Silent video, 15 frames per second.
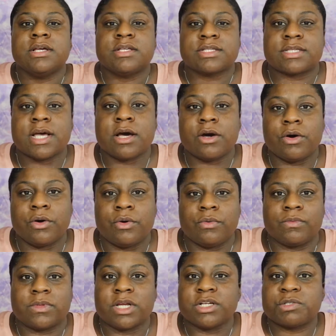
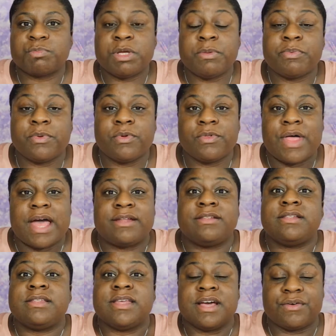So there's people
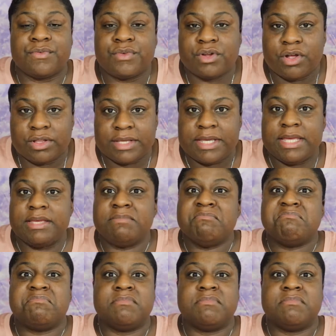that definitely